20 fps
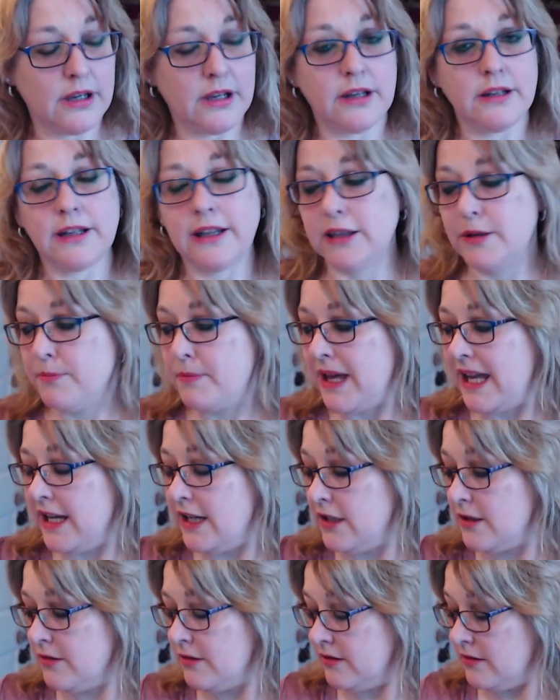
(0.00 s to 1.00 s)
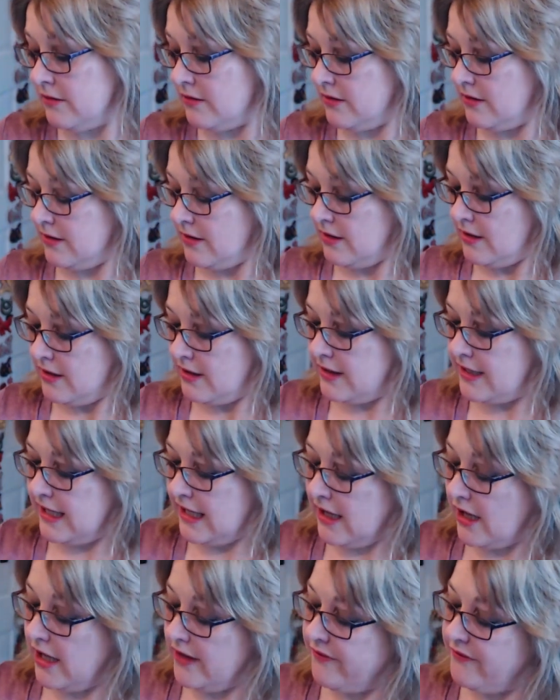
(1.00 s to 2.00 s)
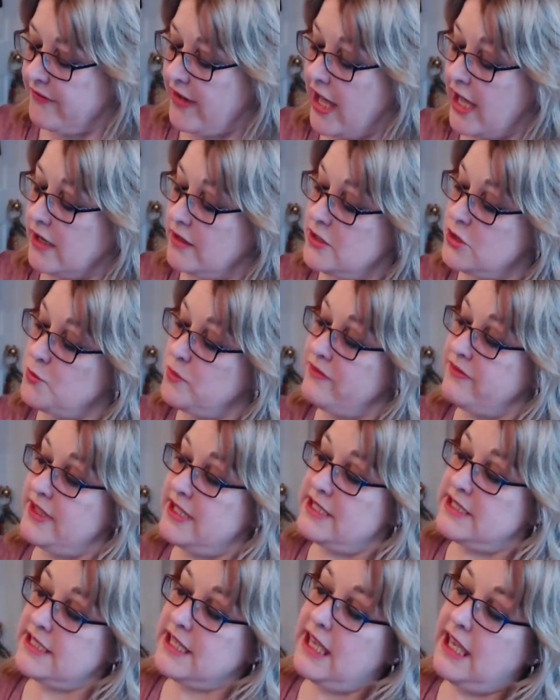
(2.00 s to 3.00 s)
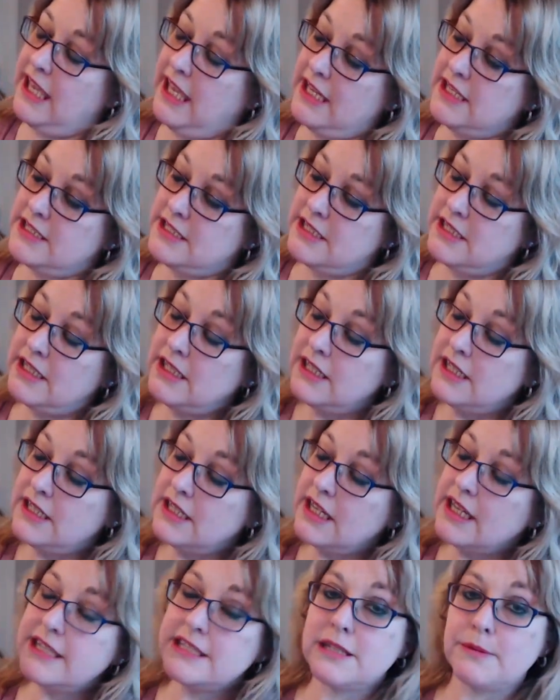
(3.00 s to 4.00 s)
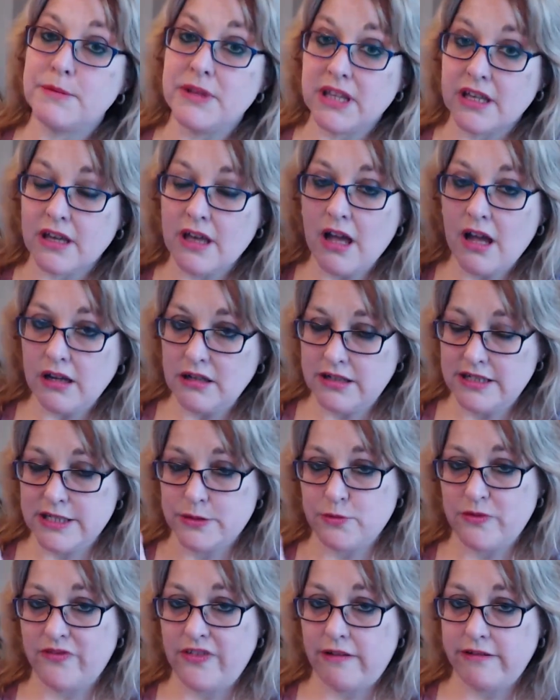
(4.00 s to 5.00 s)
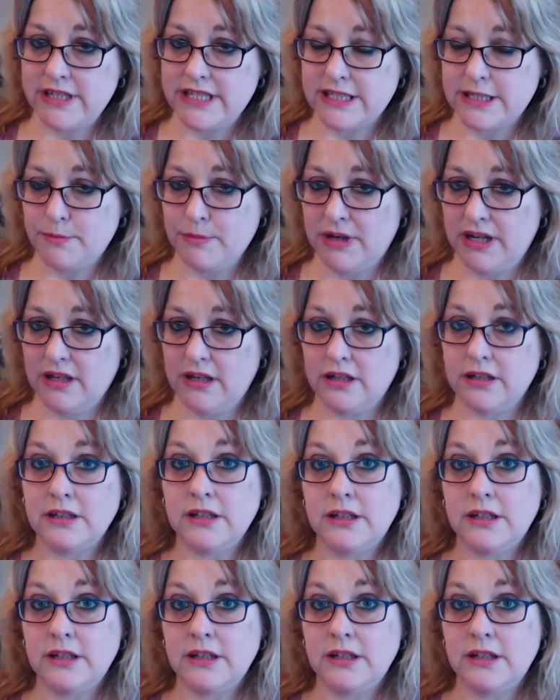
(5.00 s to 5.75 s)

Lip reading: And the main thing I found with this kit is some of the colours were very similar.